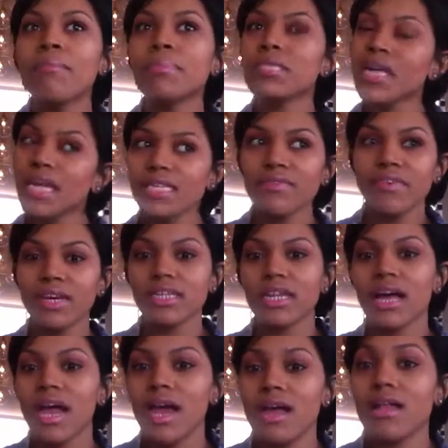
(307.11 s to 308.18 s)
Besides the fact that
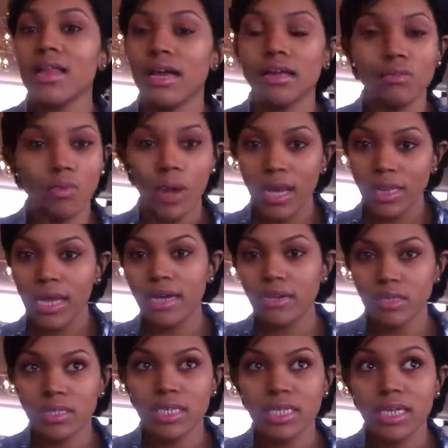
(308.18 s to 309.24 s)
I had, like, way lighter
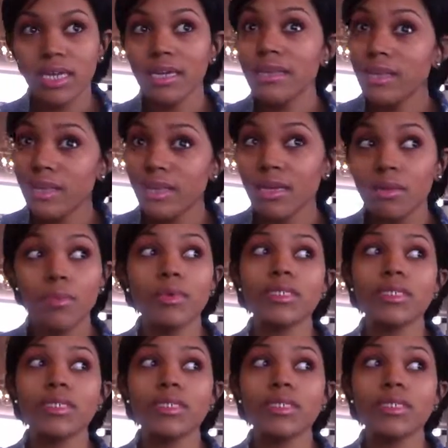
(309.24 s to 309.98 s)
skin than them,